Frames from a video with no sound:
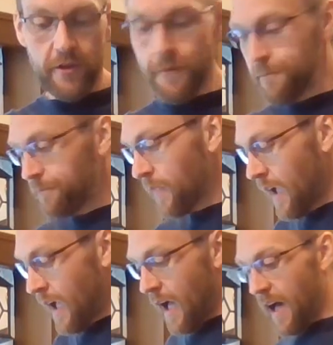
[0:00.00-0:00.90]
to do.
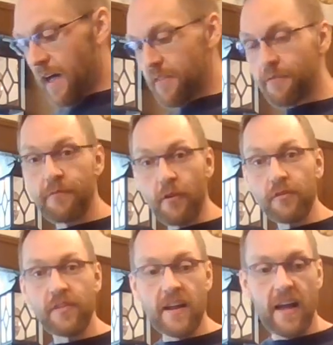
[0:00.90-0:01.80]
The
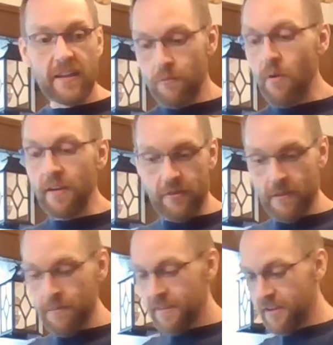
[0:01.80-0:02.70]
first thing here,
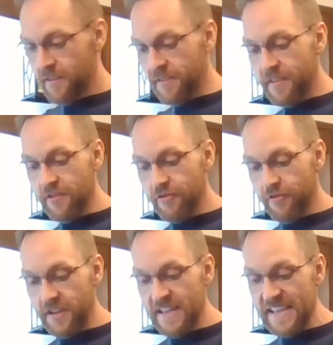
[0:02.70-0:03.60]
let me tell you the things
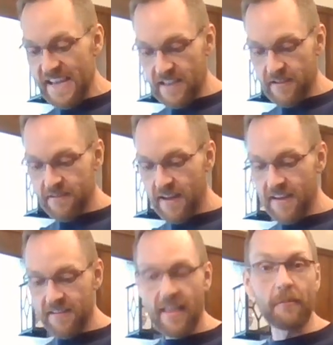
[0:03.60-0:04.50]
you're going to need. I
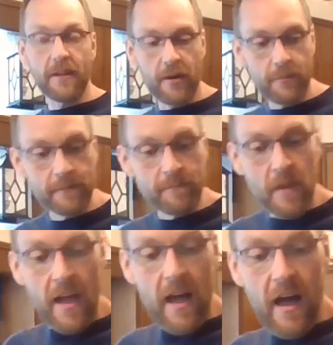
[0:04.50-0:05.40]
guess that would help.
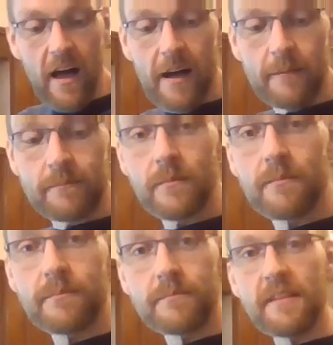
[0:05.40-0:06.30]
A
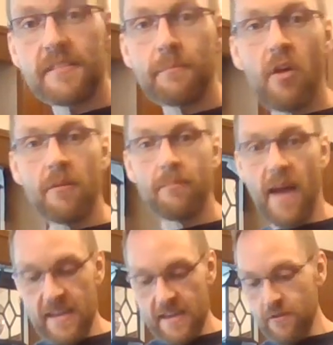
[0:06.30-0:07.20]
Ziploc
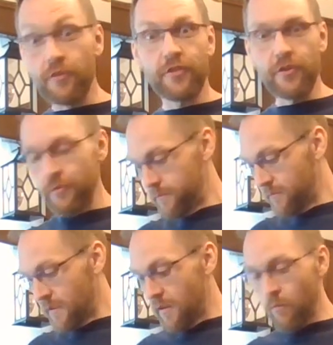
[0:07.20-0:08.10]
baggie or 2.
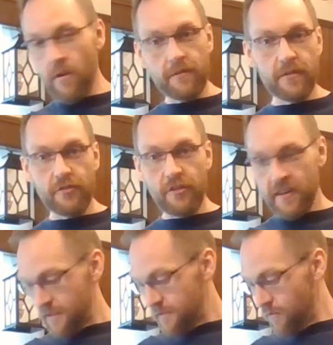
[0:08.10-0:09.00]
1 for the
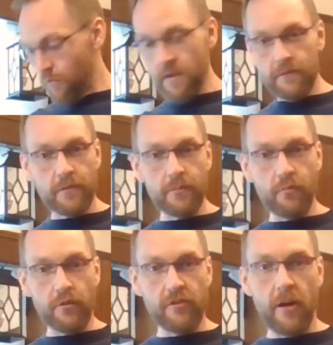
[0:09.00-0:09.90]
chicken, 1 for the
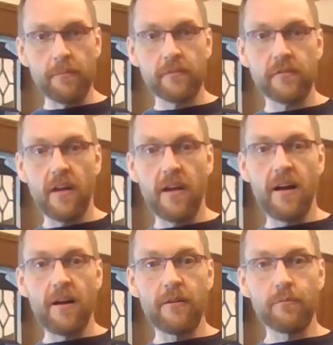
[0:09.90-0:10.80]
pork chops.
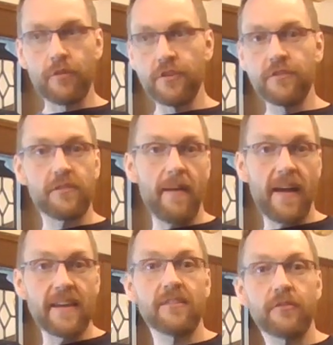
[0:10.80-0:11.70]
We're going to use the
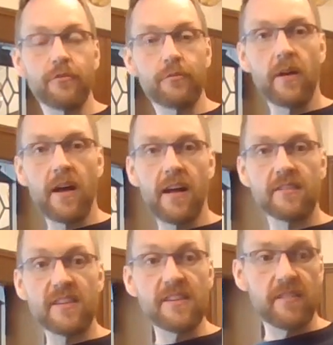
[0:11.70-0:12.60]
baggie to
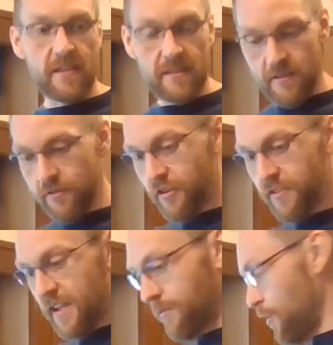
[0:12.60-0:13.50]
season these. I'll show you that in a